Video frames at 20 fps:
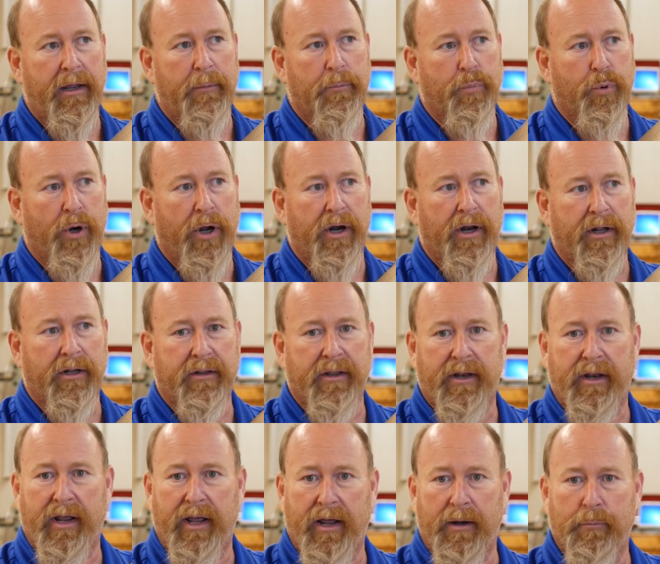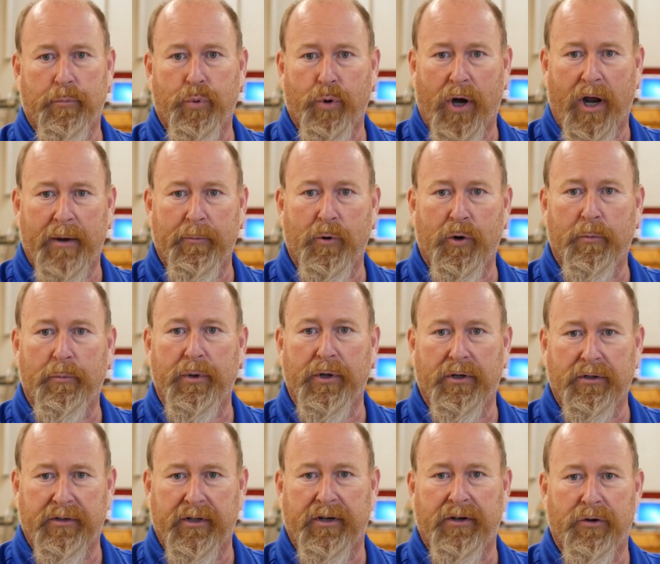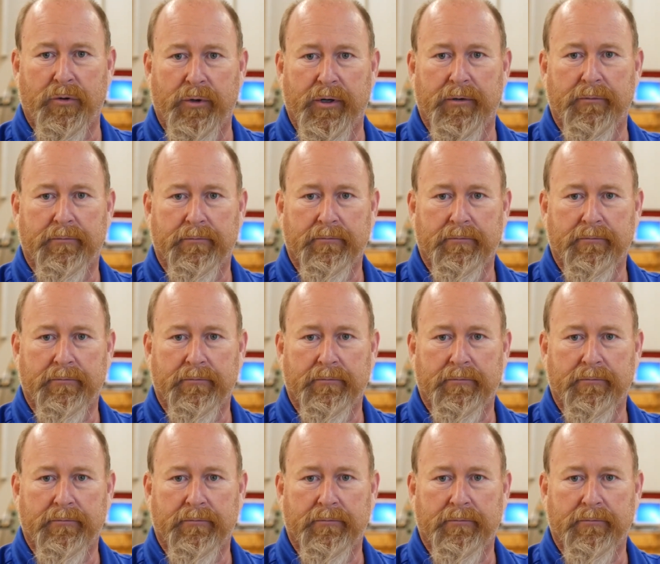product that had primer built into it.